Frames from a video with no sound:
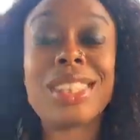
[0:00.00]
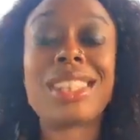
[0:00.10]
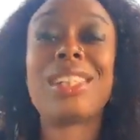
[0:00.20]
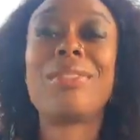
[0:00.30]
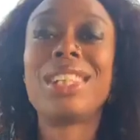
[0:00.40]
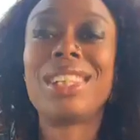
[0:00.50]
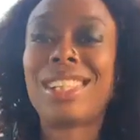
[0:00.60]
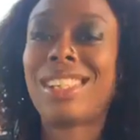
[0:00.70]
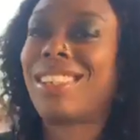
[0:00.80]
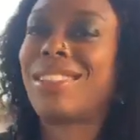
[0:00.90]
Send me
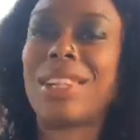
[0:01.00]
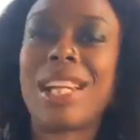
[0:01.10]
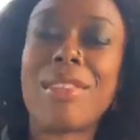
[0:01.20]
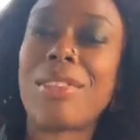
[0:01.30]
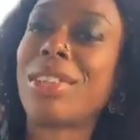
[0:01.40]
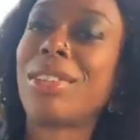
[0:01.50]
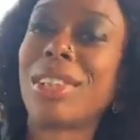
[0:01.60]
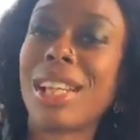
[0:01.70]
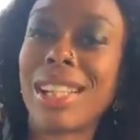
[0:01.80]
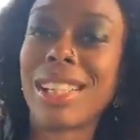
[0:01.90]
whatever you
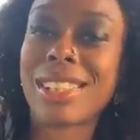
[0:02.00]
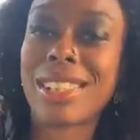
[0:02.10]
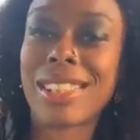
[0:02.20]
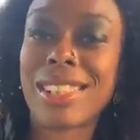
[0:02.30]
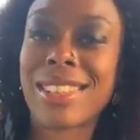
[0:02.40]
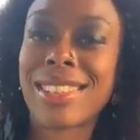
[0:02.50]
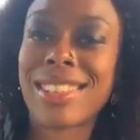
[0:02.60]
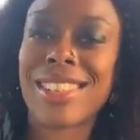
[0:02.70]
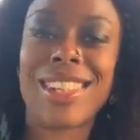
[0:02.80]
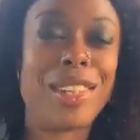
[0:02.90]
like, sis.
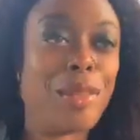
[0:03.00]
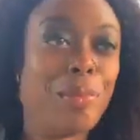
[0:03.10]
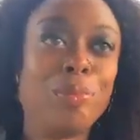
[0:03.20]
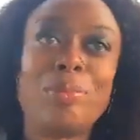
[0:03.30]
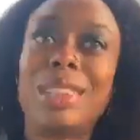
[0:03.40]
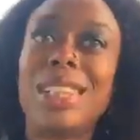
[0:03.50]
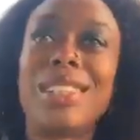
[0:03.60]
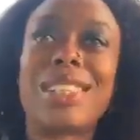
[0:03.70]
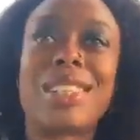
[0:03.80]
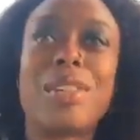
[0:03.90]
There
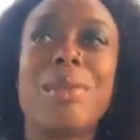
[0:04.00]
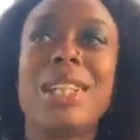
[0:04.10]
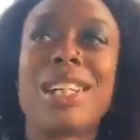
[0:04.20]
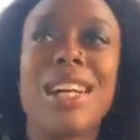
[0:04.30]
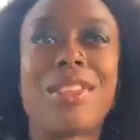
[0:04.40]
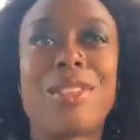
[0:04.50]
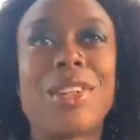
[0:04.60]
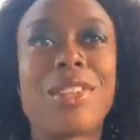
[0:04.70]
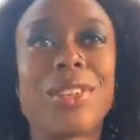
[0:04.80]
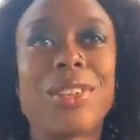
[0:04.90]
are so many
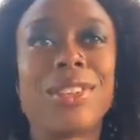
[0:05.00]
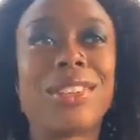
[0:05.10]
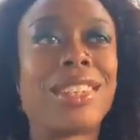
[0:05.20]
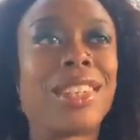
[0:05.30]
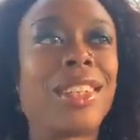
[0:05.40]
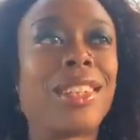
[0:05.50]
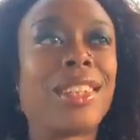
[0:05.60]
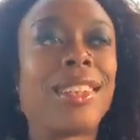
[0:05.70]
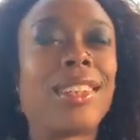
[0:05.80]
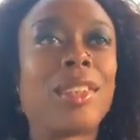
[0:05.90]
controversial
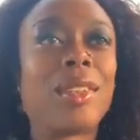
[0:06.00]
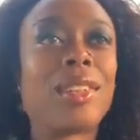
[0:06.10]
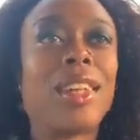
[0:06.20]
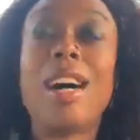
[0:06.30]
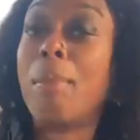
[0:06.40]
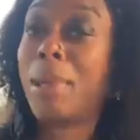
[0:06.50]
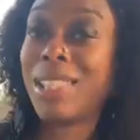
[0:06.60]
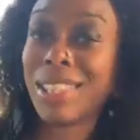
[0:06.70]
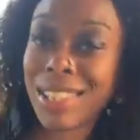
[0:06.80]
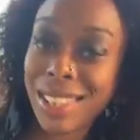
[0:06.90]

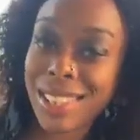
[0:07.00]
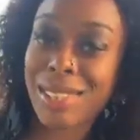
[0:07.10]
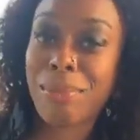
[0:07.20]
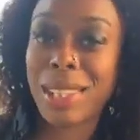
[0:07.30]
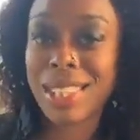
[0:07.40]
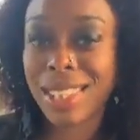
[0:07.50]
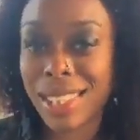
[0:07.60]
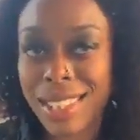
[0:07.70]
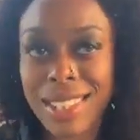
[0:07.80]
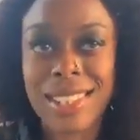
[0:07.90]
opinions,
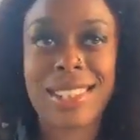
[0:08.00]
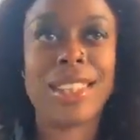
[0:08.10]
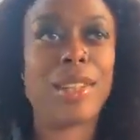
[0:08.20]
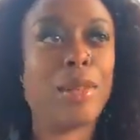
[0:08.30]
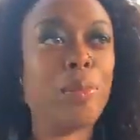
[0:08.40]
pieces,